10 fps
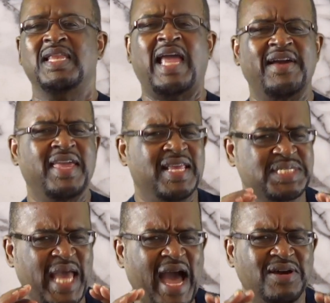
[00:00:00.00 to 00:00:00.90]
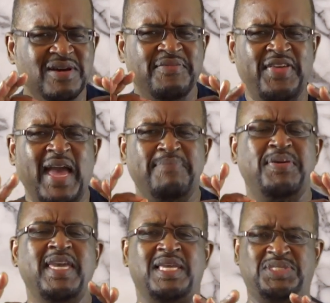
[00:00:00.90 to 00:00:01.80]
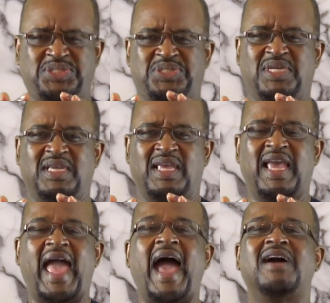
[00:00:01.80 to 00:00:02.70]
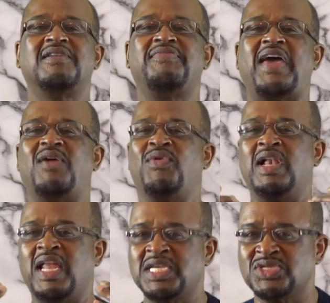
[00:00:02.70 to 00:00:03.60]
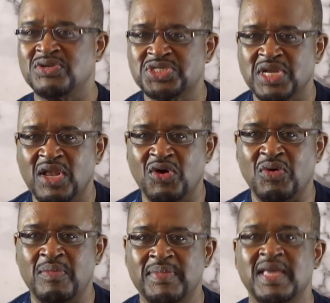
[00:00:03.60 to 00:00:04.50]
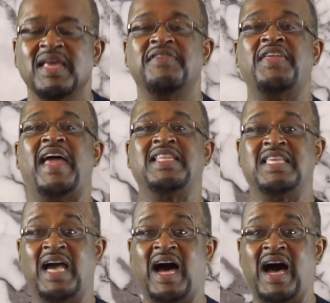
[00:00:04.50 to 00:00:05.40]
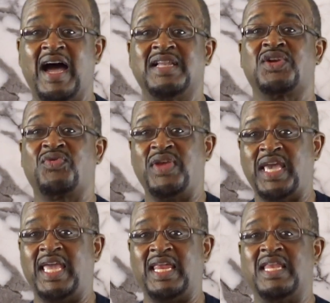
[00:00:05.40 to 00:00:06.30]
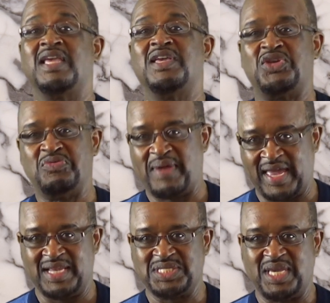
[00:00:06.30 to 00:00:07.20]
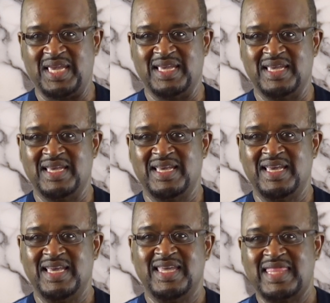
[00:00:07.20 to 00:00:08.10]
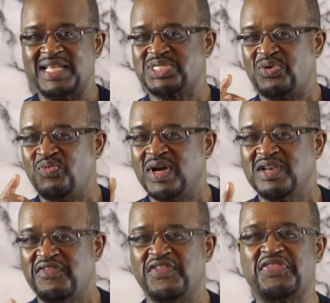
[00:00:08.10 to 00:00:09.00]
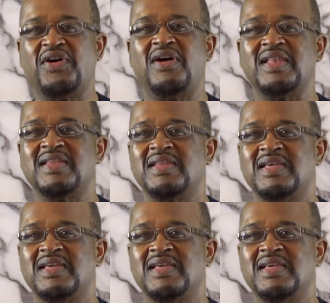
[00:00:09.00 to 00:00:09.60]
Now it is out of that peace, out of that relational shalom, that God created humanity. That's a wonderful thought.